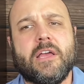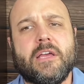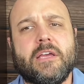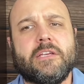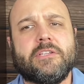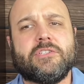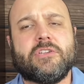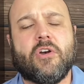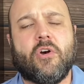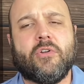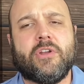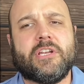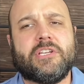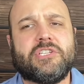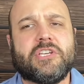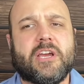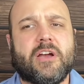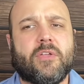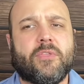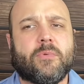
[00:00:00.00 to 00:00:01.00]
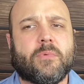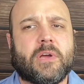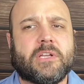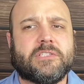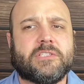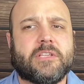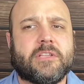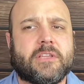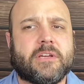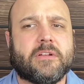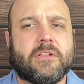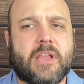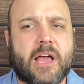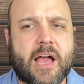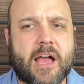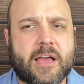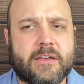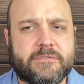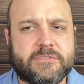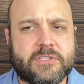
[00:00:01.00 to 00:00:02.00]
is going to jail the rest of their
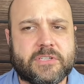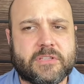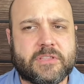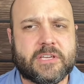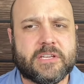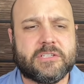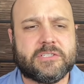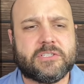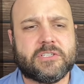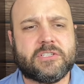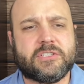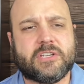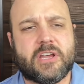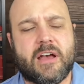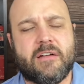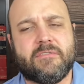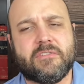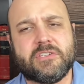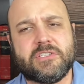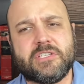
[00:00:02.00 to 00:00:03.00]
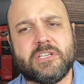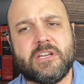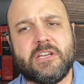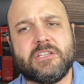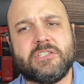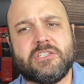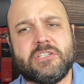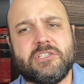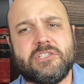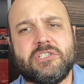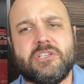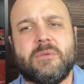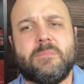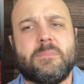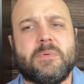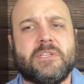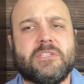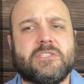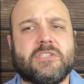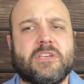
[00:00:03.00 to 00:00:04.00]
lives thinks the sovereign
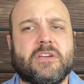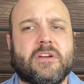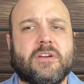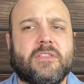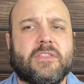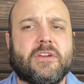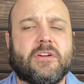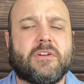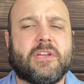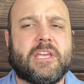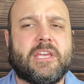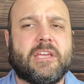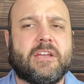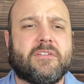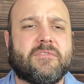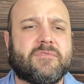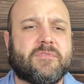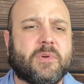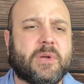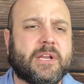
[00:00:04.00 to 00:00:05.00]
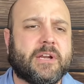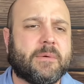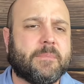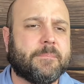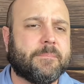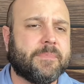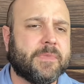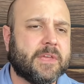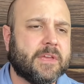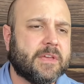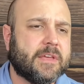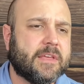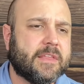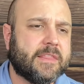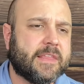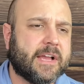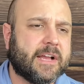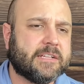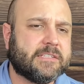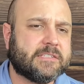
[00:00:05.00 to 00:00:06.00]
citizenship is their key to freedom.
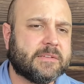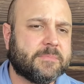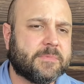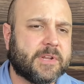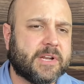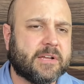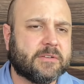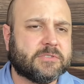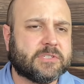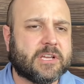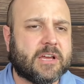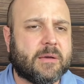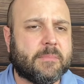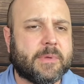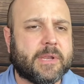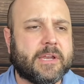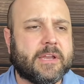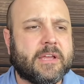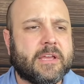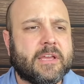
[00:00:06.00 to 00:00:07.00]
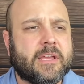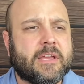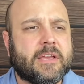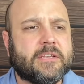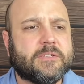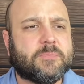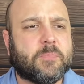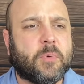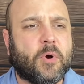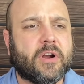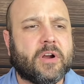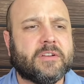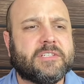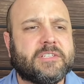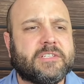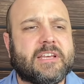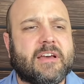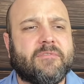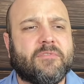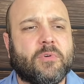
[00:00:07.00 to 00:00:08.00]
They got something else coming. Is part of
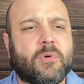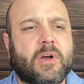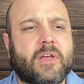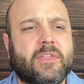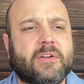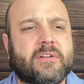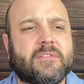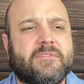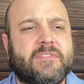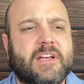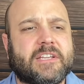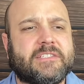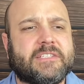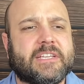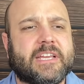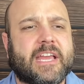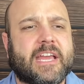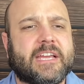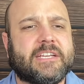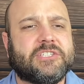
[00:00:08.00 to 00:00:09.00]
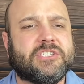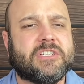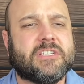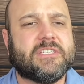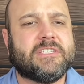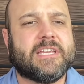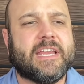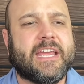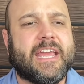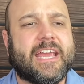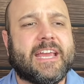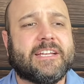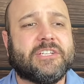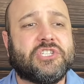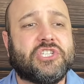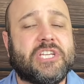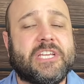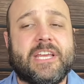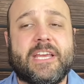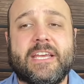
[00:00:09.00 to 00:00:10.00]
several other investigations, and
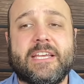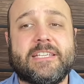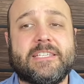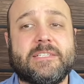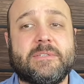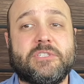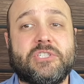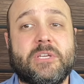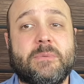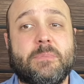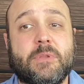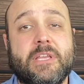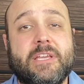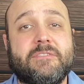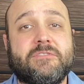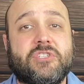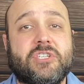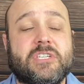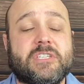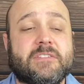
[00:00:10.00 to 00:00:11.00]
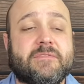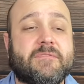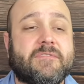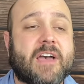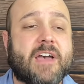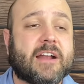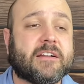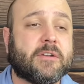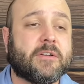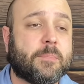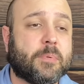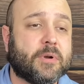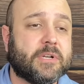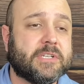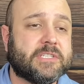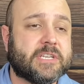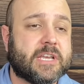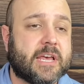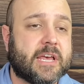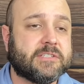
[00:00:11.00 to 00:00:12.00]
she believes she is in fact a
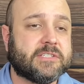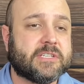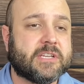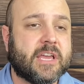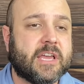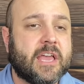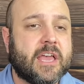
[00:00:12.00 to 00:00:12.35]
princess.